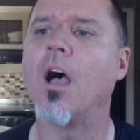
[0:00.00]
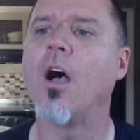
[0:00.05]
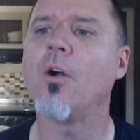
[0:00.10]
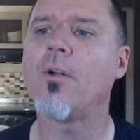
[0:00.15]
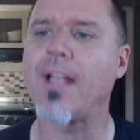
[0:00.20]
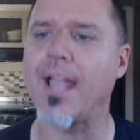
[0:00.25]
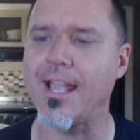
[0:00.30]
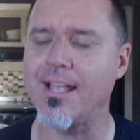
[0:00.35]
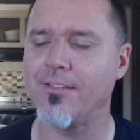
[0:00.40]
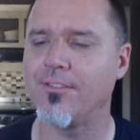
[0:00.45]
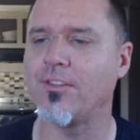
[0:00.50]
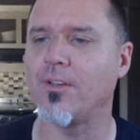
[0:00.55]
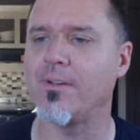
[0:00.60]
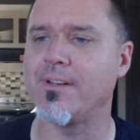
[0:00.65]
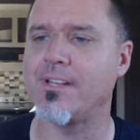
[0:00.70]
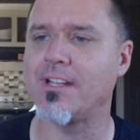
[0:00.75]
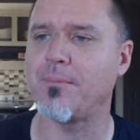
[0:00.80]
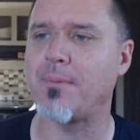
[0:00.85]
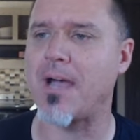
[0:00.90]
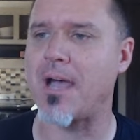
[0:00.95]
Okay, so
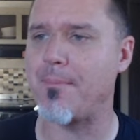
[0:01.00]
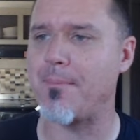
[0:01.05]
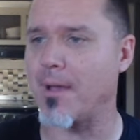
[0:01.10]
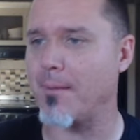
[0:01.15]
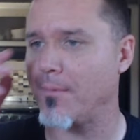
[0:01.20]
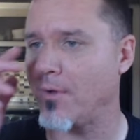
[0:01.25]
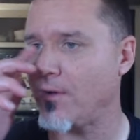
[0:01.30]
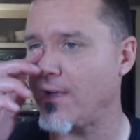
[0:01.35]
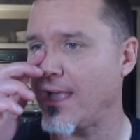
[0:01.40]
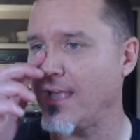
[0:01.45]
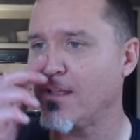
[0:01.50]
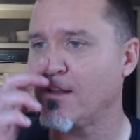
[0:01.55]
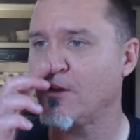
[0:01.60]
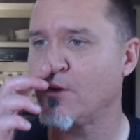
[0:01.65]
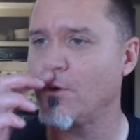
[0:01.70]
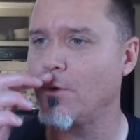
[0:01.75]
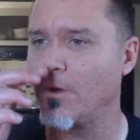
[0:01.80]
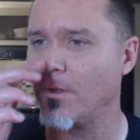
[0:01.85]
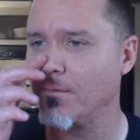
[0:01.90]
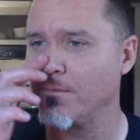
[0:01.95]
it does pop up. Okay,
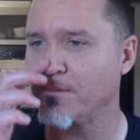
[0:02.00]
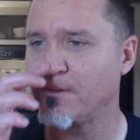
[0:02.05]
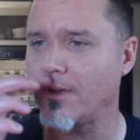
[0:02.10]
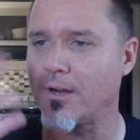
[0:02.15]
cool.